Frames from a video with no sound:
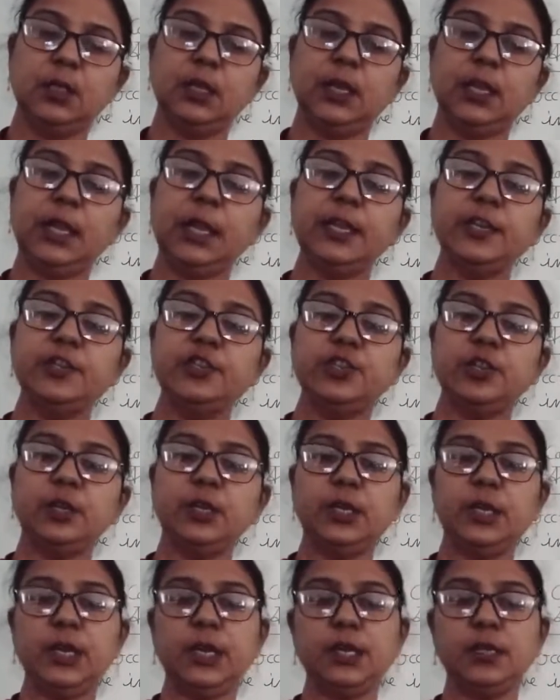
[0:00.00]
the
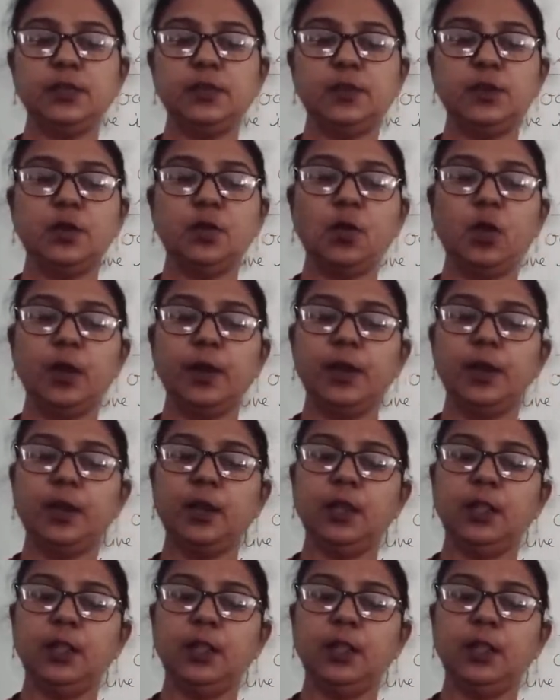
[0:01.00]
ancient Danes recorded